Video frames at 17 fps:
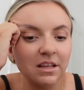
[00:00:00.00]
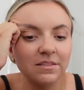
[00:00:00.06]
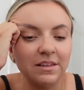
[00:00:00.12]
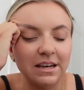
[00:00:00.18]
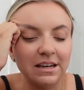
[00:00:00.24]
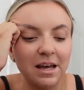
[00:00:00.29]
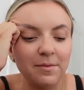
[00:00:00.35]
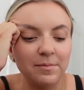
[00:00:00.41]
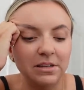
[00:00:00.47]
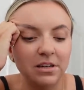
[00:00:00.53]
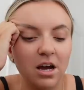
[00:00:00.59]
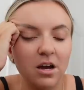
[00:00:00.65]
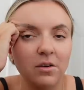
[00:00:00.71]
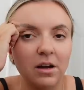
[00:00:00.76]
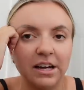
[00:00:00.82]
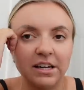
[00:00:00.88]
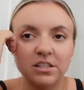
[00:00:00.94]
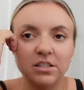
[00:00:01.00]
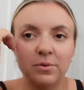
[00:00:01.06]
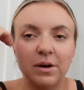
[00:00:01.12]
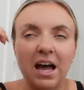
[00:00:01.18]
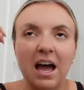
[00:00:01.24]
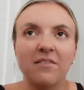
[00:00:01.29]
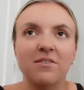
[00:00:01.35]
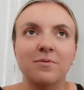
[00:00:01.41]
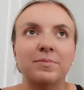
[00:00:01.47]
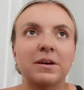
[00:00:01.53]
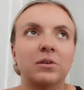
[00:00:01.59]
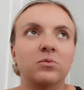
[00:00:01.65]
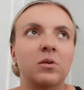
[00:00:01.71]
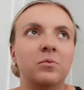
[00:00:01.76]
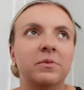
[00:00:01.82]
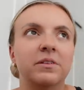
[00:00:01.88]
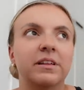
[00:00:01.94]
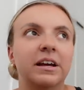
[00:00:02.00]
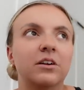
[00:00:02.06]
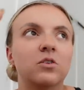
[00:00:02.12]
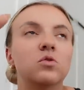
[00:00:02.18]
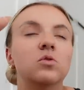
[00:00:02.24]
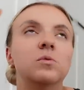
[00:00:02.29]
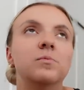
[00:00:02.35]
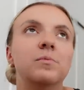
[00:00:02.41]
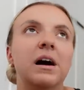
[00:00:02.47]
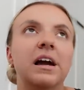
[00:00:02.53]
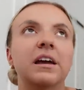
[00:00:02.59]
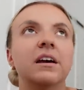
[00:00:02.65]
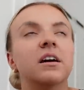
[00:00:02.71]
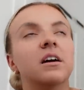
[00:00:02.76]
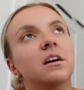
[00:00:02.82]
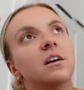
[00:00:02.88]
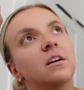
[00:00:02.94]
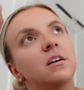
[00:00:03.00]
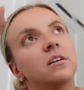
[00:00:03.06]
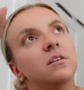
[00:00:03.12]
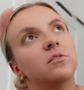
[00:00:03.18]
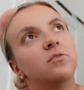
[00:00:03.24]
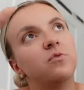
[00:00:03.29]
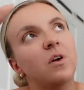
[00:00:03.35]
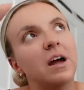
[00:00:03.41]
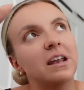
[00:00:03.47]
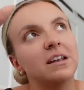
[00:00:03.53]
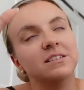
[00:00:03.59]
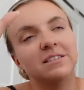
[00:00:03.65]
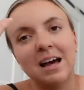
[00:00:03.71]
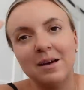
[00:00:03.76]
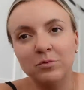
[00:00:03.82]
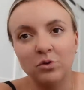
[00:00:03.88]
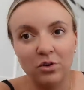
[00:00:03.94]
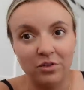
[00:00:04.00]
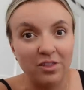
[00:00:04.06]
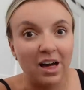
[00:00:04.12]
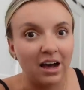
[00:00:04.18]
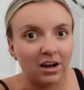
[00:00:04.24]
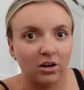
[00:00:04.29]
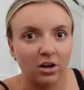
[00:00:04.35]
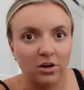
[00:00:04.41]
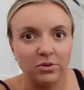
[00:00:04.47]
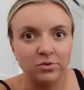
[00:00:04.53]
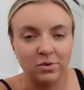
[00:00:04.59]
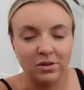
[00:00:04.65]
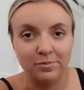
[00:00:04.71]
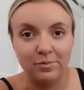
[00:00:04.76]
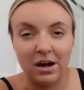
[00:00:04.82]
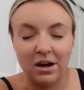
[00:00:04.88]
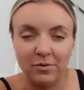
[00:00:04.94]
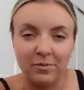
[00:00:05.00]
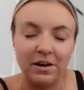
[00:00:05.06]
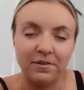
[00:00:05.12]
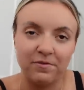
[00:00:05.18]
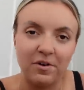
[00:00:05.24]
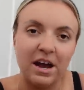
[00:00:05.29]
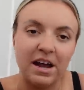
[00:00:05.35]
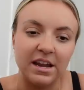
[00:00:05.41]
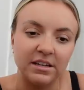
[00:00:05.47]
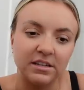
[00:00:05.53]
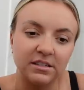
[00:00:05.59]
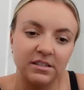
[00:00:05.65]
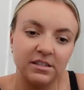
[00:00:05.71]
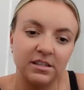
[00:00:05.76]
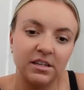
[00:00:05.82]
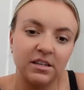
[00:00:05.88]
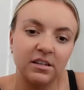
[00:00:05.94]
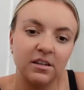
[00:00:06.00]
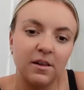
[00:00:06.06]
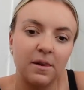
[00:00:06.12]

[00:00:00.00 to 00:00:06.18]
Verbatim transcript: then let me know. Like do I have a big one with like all my friends that I'm not that close with but are my friends